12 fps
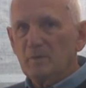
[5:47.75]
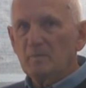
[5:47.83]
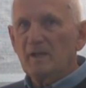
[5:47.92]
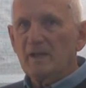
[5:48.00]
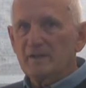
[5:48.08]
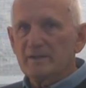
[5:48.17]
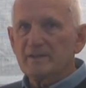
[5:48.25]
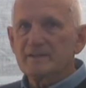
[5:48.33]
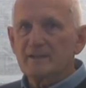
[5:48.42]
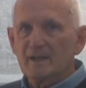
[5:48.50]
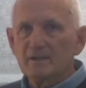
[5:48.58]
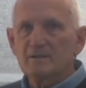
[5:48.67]
them out of the
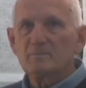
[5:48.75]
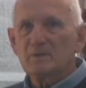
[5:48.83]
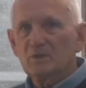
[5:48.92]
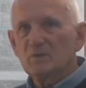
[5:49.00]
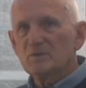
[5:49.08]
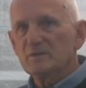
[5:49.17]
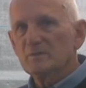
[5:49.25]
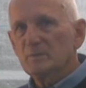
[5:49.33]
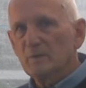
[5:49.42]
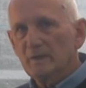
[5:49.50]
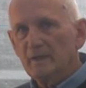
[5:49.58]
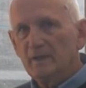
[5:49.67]
sun, because if
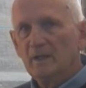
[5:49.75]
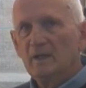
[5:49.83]
we